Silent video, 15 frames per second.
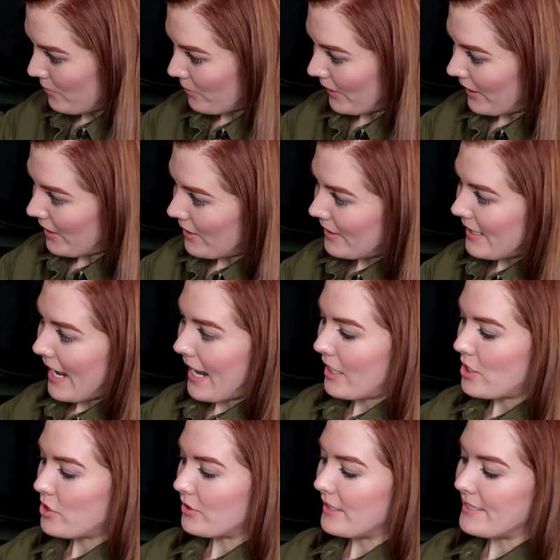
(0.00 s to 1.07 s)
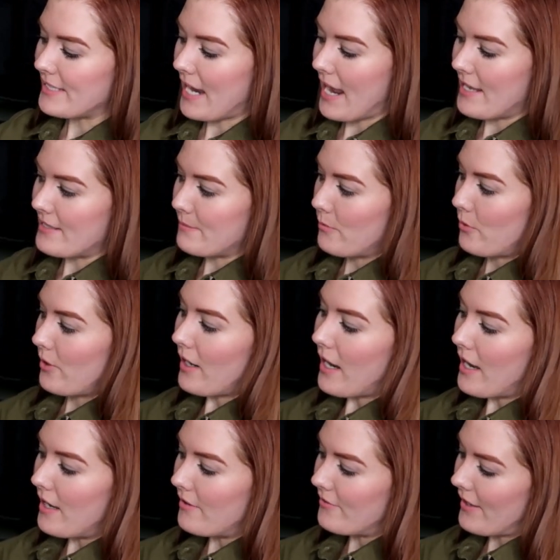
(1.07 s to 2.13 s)
the rayon, it actually dyes more
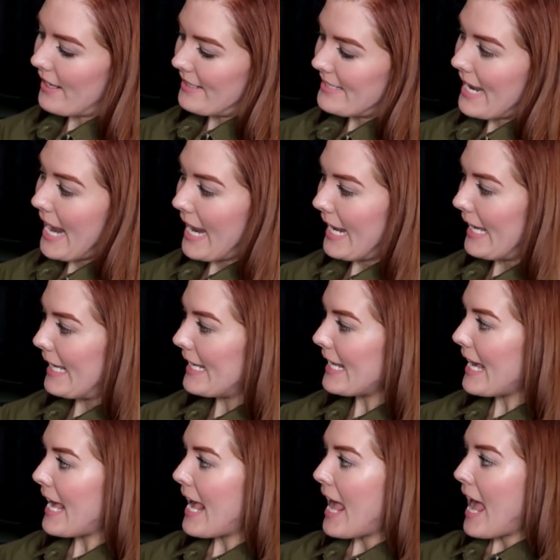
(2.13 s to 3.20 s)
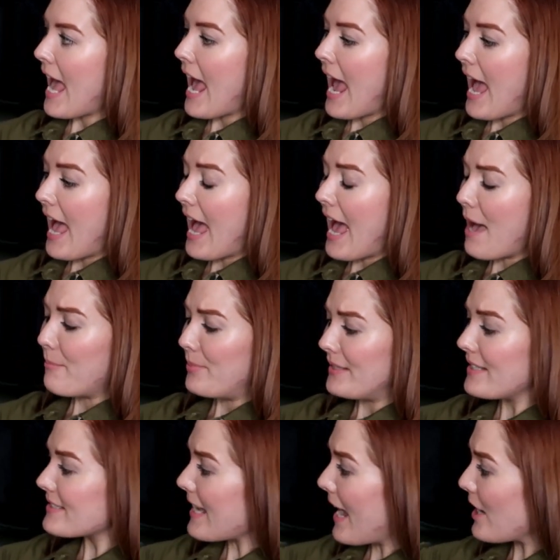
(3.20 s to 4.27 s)
of a tan,
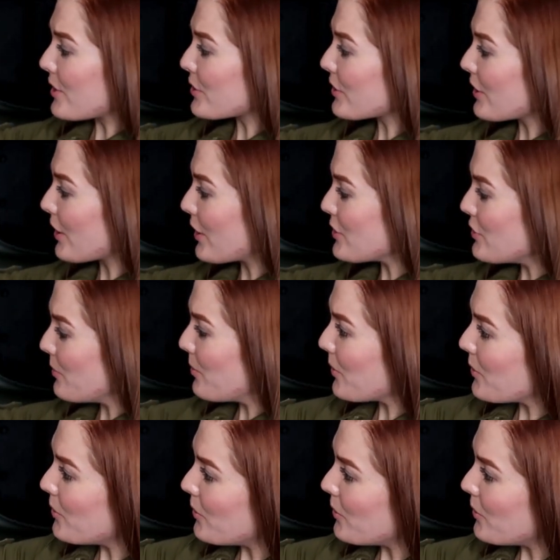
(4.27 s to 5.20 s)
but this actually looks super